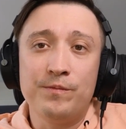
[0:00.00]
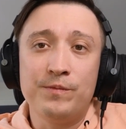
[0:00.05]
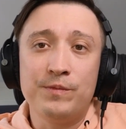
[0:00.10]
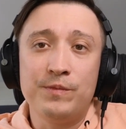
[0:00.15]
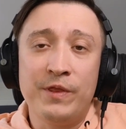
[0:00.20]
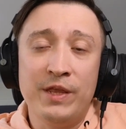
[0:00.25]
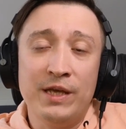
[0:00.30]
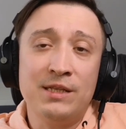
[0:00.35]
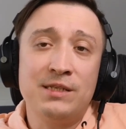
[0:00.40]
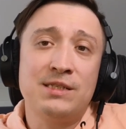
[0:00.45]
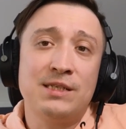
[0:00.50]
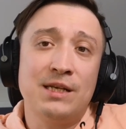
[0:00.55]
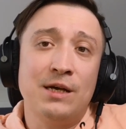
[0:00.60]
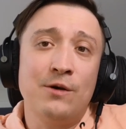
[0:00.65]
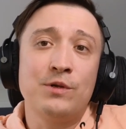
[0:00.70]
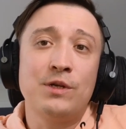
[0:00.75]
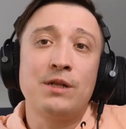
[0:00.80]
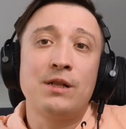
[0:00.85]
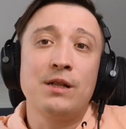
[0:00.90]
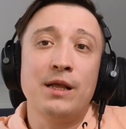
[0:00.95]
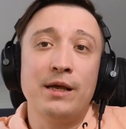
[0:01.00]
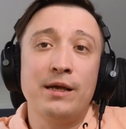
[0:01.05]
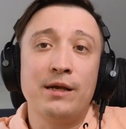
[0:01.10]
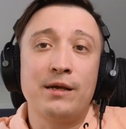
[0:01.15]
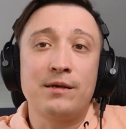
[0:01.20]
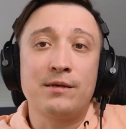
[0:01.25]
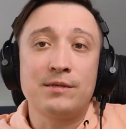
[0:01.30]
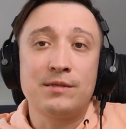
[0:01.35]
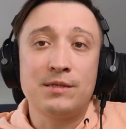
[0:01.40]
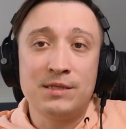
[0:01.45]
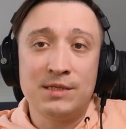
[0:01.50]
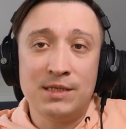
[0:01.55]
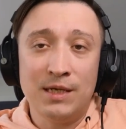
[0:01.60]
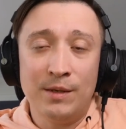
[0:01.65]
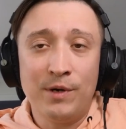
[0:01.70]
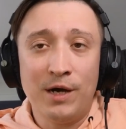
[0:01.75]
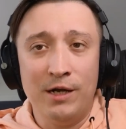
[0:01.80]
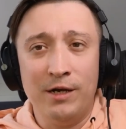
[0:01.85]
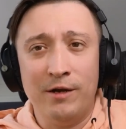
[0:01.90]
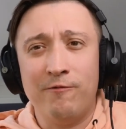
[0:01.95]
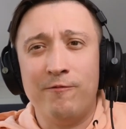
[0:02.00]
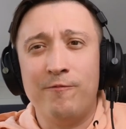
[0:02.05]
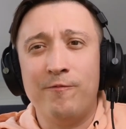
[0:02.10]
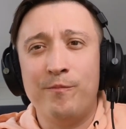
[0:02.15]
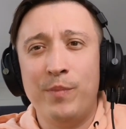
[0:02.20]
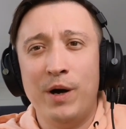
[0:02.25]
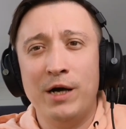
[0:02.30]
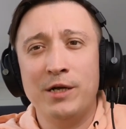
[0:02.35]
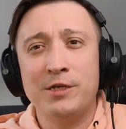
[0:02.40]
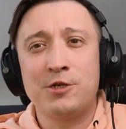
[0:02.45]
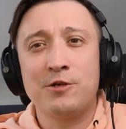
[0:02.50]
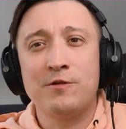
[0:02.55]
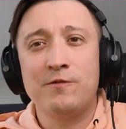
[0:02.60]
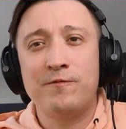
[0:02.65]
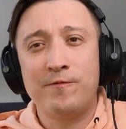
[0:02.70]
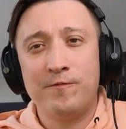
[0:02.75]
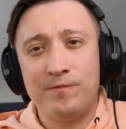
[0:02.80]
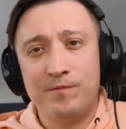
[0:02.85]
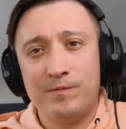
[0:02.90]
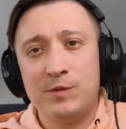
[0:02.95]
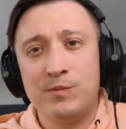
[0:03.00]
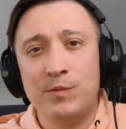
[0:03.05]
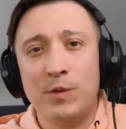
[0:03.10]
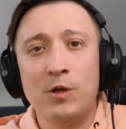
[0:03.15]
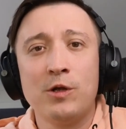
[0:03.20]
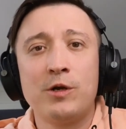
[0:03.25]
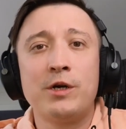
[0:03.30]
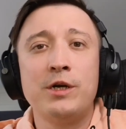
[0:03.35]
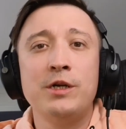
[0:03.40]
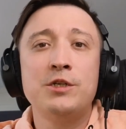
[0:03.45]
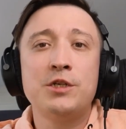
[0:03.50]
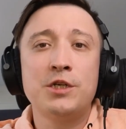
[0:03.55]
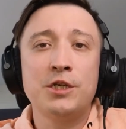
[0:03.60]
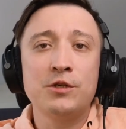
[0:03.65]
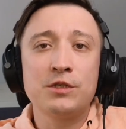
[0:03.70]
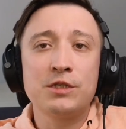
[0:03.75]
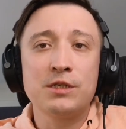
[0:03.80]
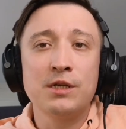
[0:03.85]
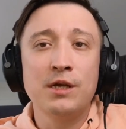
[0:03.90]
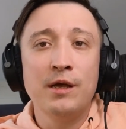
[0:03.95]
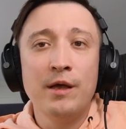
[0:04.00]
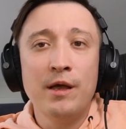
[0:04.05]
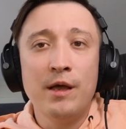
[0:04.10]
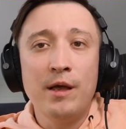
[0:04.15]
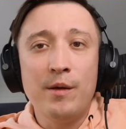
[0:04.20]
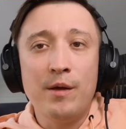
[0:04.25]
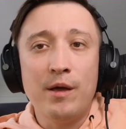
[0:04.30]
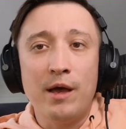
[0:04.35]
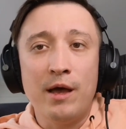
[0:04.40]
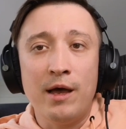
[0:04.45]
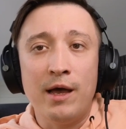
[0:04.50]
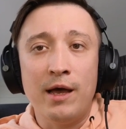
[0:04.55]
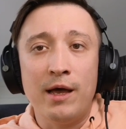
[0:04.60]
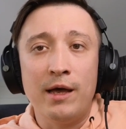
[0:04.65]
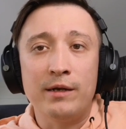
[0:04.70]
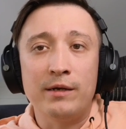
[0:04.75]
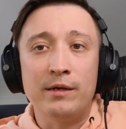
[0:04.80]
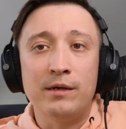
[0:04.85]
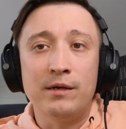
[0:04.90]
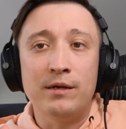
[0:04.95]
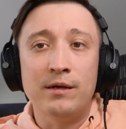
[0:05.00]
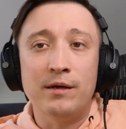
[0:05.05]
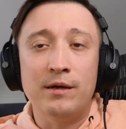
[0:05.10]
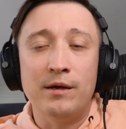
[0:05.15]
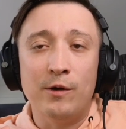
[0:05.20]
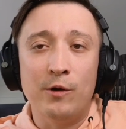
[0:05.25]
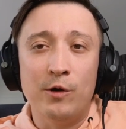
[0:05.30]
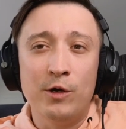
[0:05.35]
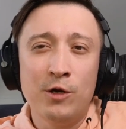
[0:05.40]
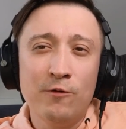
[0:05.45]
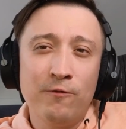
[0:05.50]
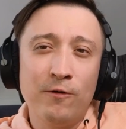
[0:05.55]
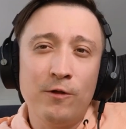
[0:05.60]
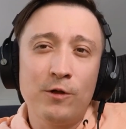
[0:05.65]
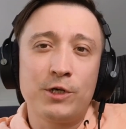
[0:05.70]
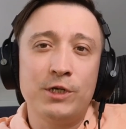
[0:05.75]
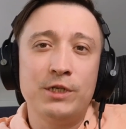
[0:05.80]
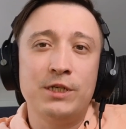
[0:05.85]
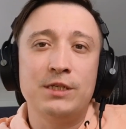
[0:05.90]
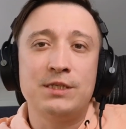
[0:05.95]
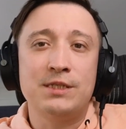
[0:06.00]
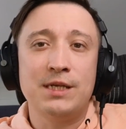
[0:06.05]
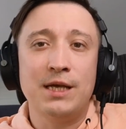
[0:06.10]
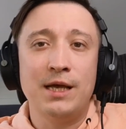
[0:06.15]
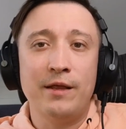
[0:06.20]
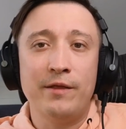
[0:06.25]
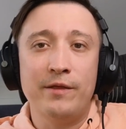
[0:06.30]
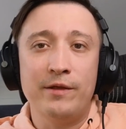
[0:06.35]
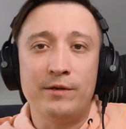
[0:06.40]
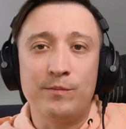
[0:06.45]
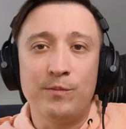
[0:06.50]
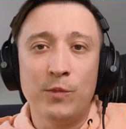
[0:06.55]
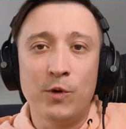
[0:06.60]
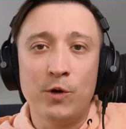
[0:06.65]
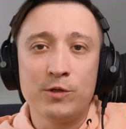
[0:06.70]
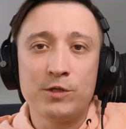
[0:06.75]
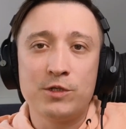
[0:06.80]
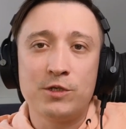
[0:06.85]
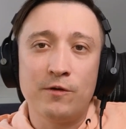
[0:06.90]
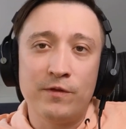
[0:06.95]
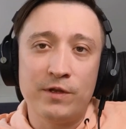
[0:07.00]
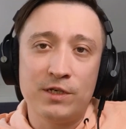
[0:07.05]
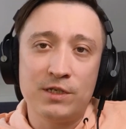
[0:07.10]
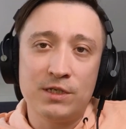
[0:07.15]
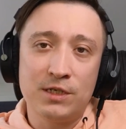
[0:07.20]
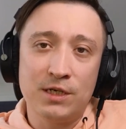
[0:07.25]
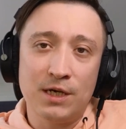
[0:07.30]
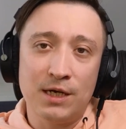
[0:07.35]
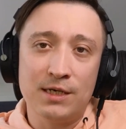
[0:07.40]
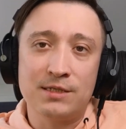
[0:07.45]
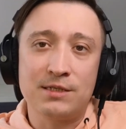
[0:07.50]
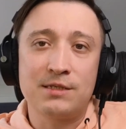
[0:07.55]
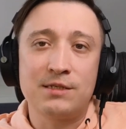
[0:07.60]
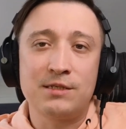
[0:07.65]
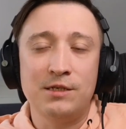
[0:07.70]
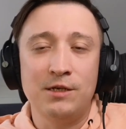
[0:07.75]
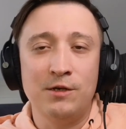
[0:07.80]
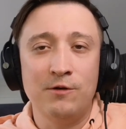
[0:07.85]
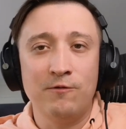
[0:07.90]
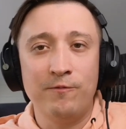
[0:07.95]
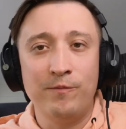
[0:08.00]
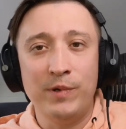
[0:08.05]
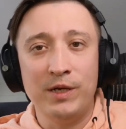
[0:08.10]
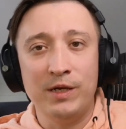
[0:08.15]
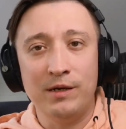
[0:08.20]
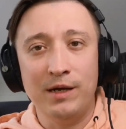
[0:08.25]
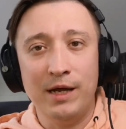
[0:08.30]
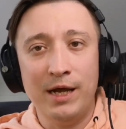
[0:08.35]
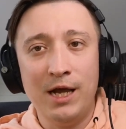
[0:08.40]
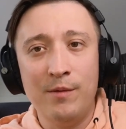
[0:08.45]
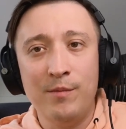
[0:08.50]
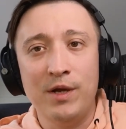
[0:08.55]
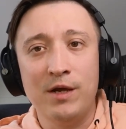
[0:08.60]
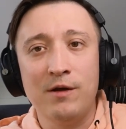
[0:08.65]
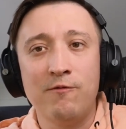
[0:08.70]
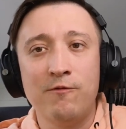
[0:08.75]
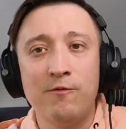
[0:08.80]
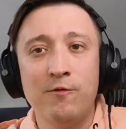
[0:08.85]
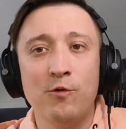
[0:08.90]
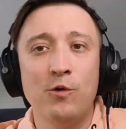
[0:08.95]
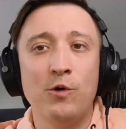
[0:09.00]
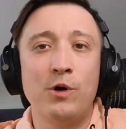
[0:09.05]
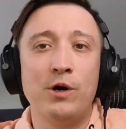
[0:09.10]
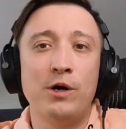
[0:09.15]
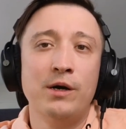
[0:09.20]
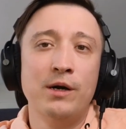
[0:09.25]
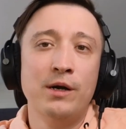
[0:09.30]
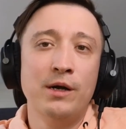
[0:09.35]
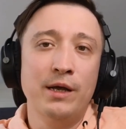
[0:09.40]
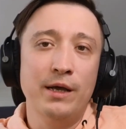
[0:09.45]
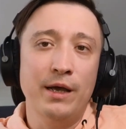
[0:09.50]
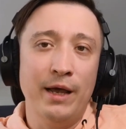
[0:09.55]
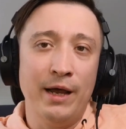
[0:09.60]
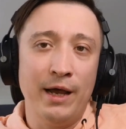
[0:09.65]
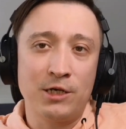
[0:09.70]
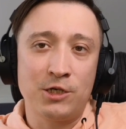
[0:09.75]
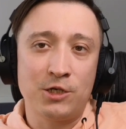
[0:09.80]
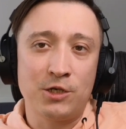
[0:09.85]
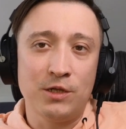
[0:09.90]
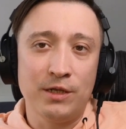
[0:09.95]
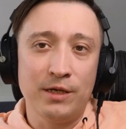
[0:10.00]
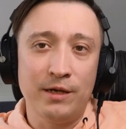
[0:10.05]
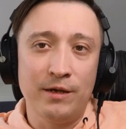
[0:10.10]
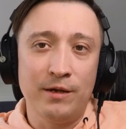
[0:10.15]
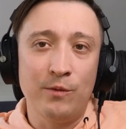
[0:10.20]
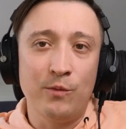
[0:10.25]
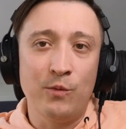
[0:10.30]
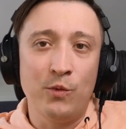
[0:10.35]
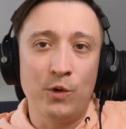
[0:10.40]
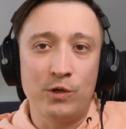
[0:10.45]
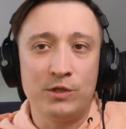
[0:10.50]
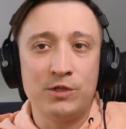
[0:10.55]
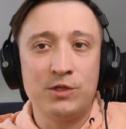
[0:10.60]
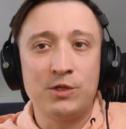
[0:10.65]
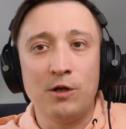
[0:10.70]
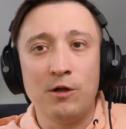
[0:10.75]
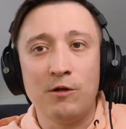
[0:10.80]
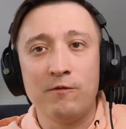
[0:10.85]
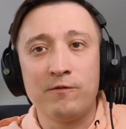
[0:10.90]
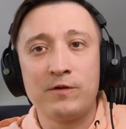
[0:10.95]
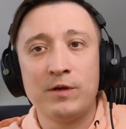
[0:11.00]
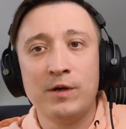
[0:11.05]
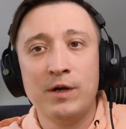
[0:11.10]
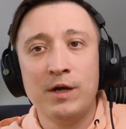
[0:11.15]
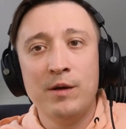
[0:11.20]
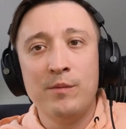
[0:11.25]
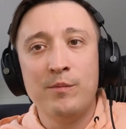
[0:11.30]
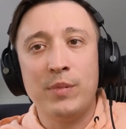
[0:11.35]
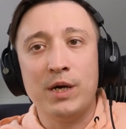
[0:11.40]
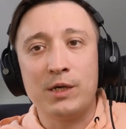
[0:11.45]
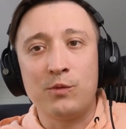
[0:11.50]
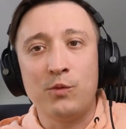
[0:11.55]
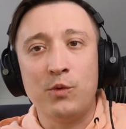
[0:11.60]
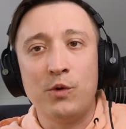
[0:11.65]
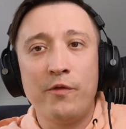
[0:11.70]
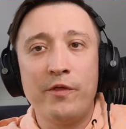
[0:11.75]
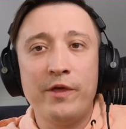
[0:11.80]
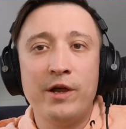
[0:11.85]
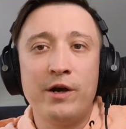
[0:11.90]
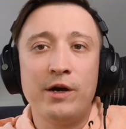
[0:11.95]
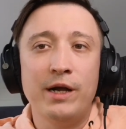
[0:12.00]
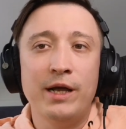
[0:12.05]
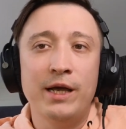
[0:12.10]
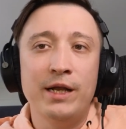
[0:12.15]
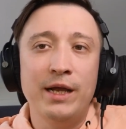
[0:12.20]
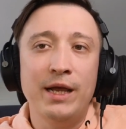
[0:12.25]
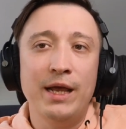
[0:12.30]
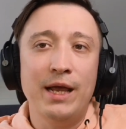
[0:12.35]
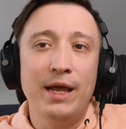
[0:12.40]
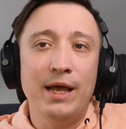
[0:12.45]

that sounded like some kind of bunch of smaller issues. And you've already said that most of the tasks you've been aiming for actually were solved, but were there any